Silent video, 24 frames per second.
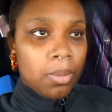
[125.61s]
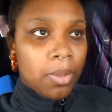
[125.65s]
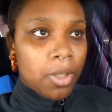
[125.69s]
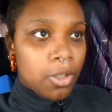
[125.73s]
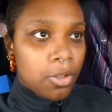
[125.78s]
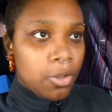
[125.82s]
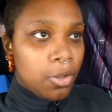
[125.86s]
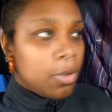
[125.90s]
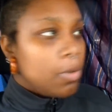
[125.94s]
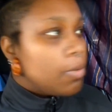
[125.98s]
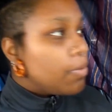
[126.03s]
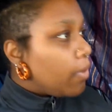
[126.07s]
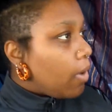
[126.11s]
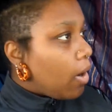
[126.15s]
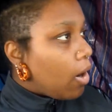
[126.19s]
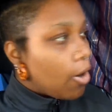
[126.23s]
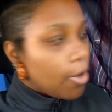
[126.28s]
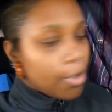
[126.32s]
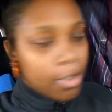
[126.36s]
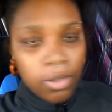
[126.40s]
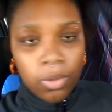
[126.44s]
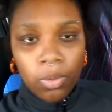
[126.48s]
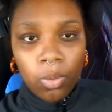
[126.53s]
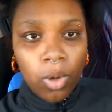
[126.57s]
It is too far
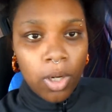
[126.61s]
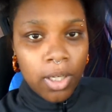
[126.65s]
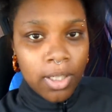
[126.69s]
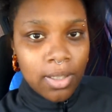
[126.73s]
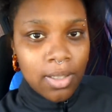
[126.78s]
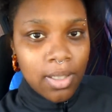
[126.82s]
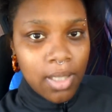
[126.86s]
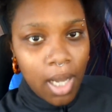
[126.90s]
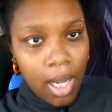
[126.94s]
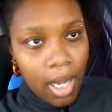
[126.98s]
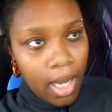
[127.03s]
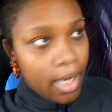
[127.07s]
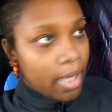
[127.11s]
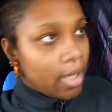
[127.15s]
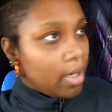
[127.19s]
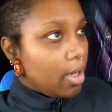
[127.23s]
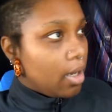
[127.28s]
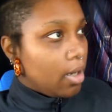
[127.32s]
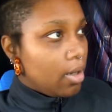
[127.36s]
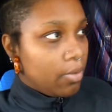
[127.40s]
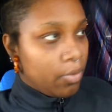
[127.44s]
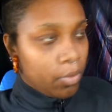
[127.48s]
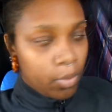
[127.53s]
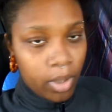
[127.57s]
to one side
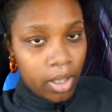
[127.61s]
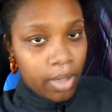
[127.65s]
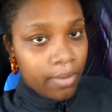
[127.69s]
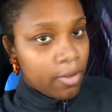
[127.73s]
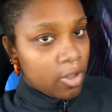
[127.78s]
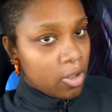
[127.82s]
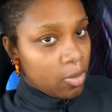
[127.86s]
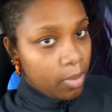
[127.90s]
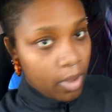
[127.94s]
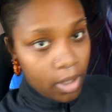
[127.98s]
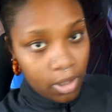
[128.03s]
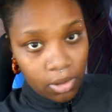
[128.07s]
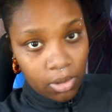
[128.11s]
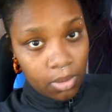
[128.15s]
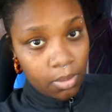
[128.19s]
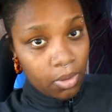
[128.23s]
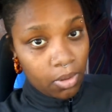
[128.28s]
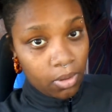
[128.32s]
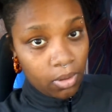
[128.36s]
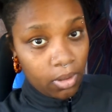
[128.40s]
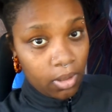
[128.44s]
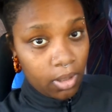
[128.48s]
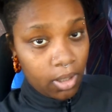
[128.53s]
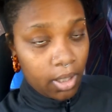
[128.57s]
of whatever spectrum
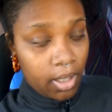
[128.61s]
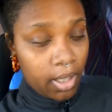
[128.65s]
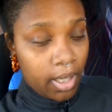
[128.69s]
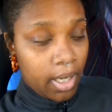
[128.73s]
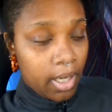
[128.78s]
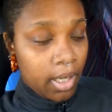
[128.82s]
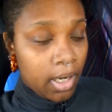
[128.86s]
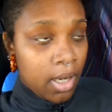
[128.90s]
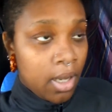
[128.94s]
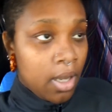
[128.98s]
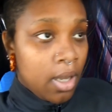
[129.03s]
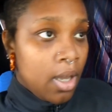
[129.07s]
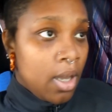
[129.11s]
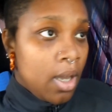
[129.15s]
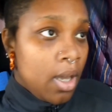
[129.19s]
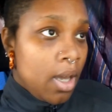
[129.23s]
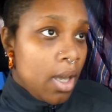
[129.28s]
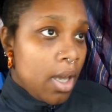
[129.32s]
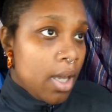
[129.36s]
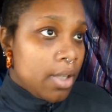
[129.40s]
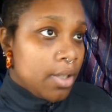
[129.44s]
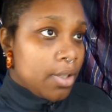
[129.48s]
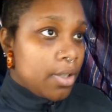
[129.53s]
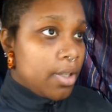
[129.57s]
you're looking at.
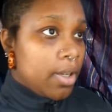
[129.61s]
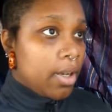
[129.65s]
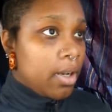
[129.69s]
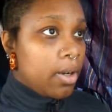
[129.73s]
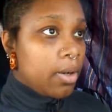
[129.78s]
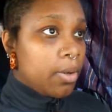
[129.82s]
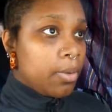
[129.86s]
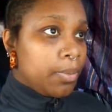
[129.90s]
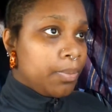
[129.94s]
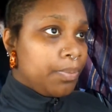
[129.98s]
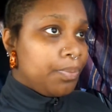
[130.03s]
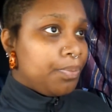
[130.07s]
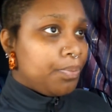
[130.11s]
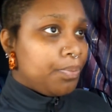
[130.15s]
And so,